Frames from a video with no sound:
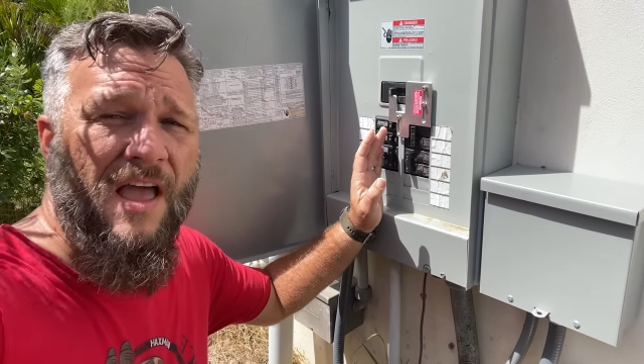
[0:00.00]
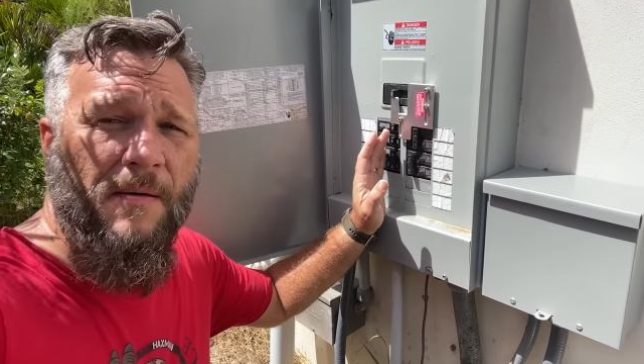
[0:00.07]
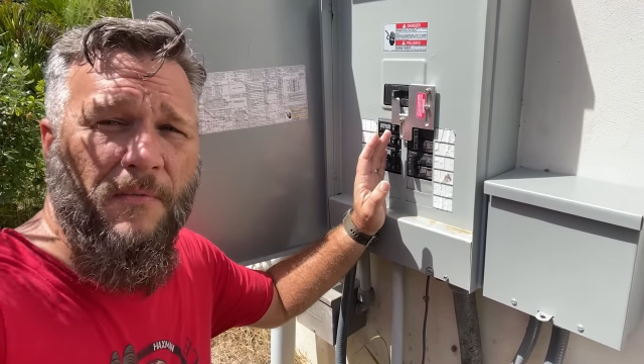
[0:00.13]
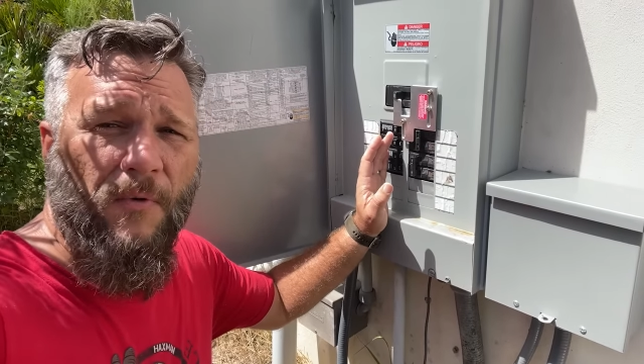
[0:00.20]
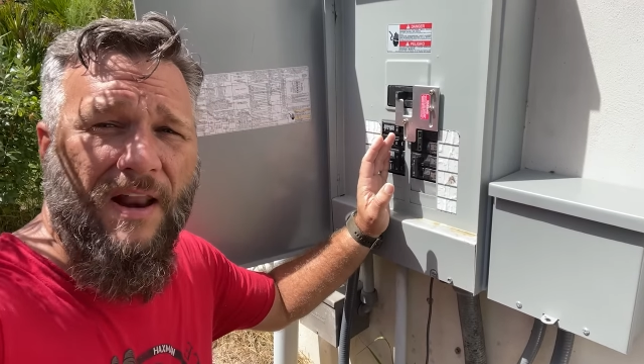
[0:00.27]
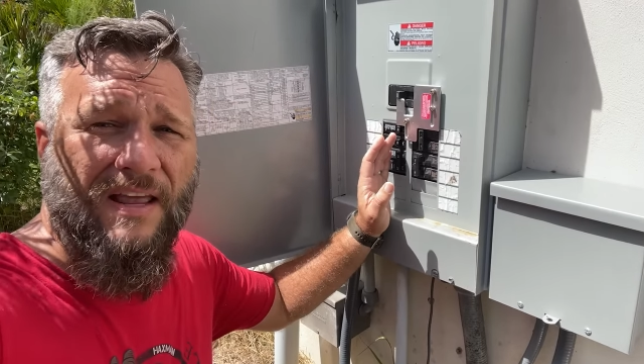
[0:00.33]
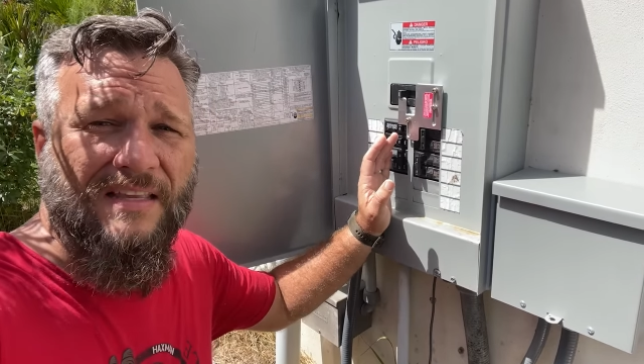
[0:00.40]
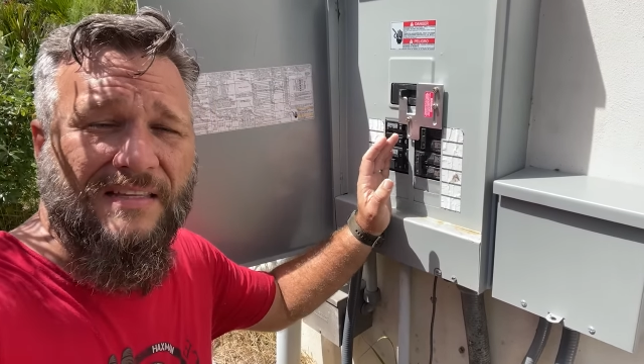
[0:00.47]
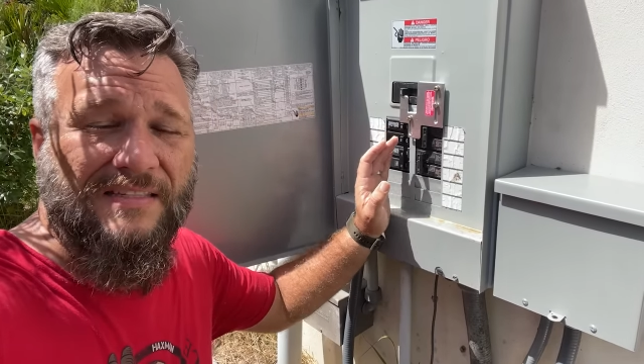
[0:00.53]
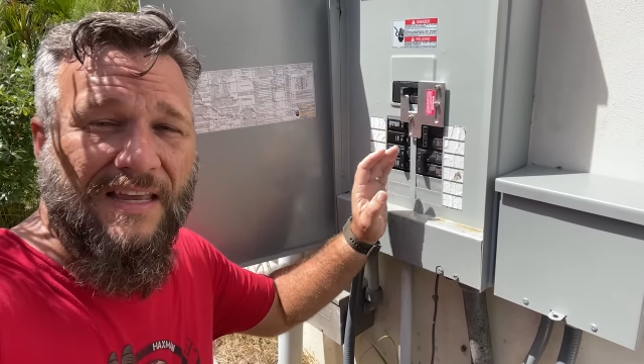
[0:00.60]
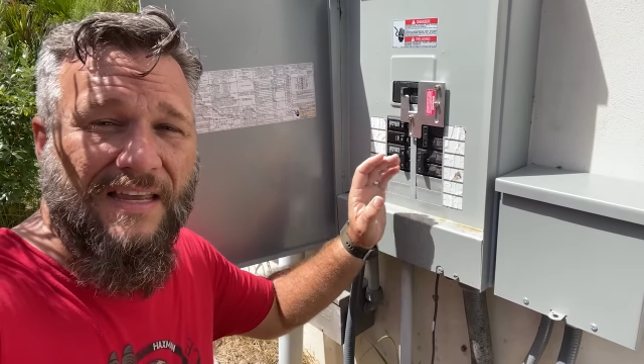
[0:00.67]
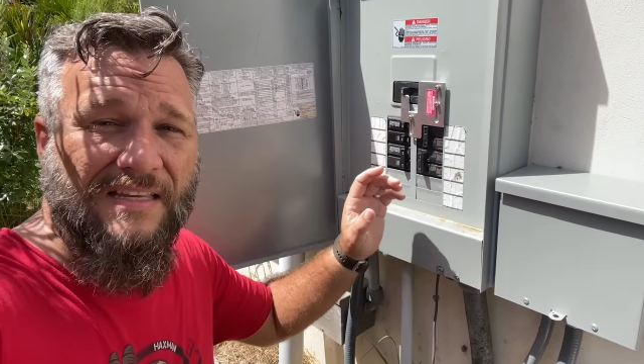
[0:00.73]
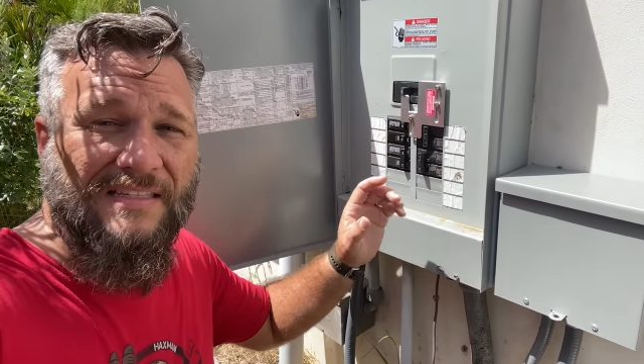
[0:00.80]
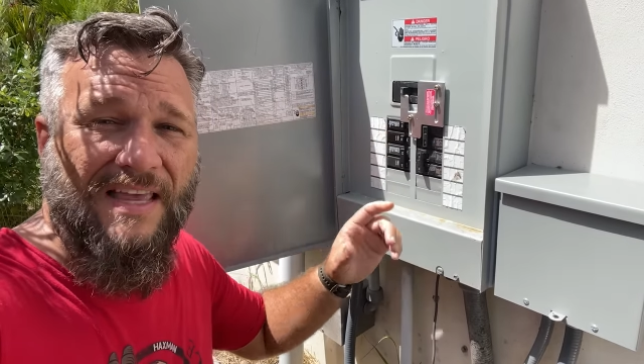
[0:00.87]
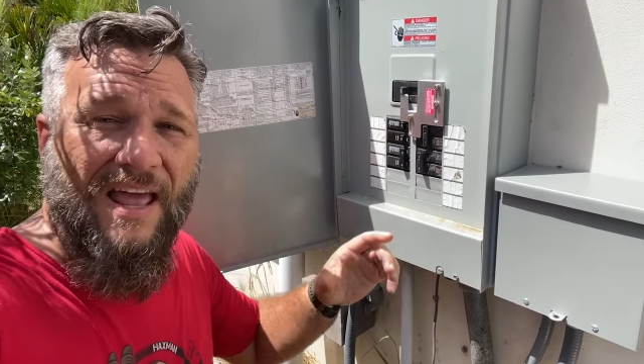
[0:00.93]
but what I can
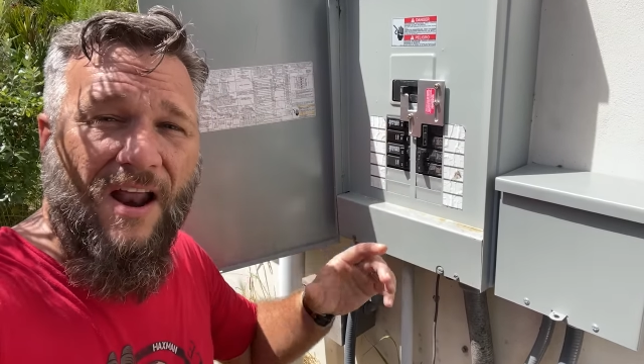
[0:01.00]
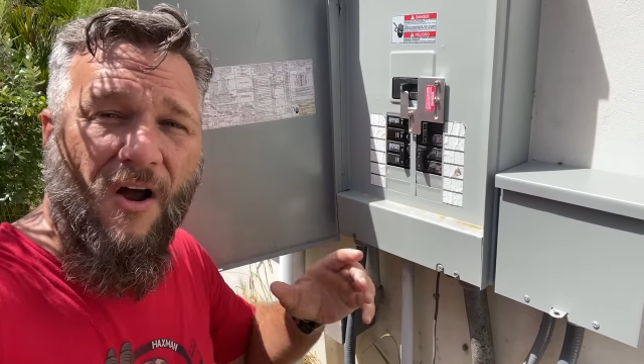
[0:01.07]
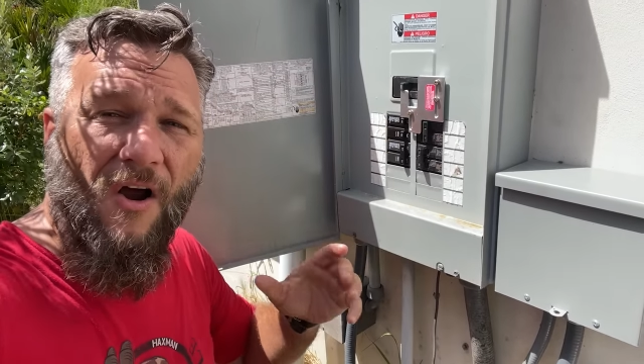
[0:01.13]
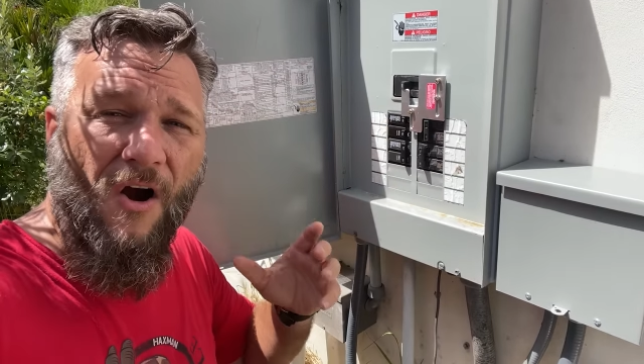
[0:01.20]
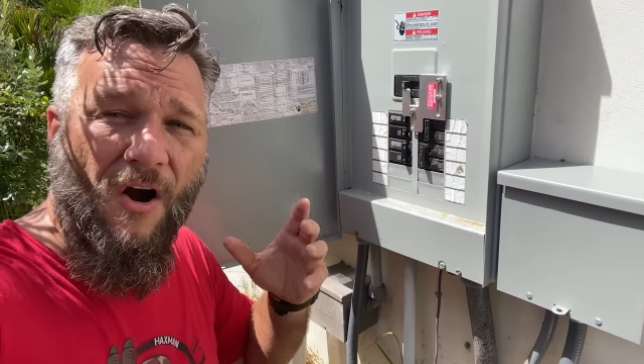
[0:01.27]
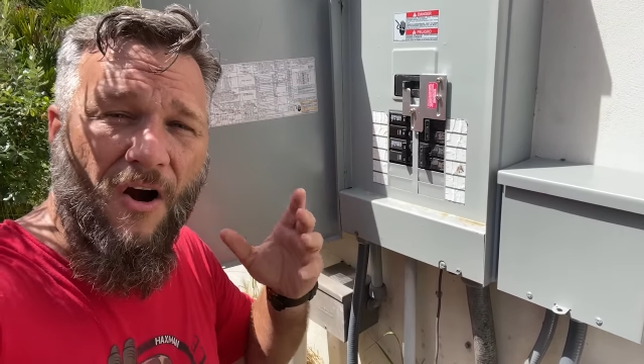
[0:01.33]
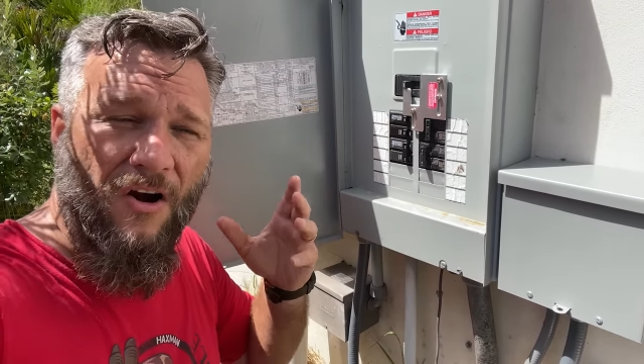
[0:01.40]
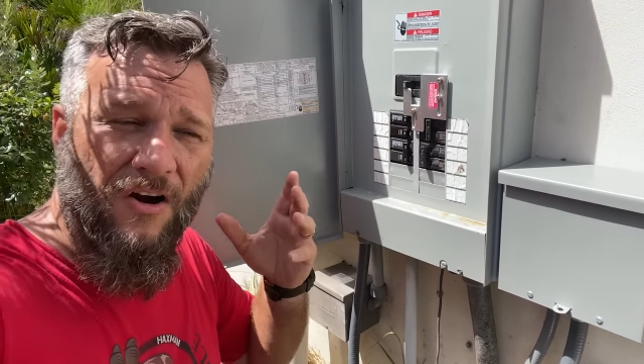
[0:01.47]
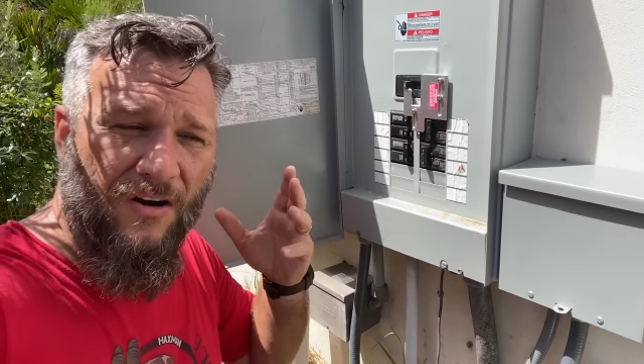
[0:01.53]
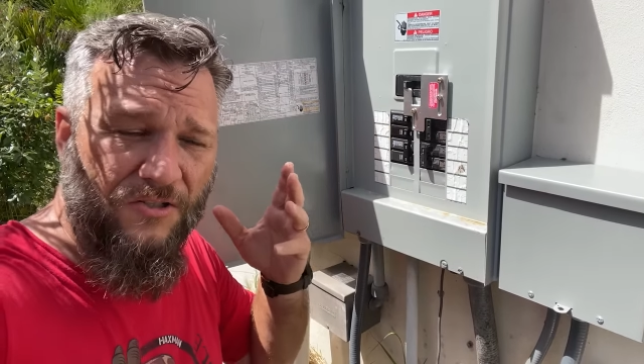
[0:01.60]
say is that our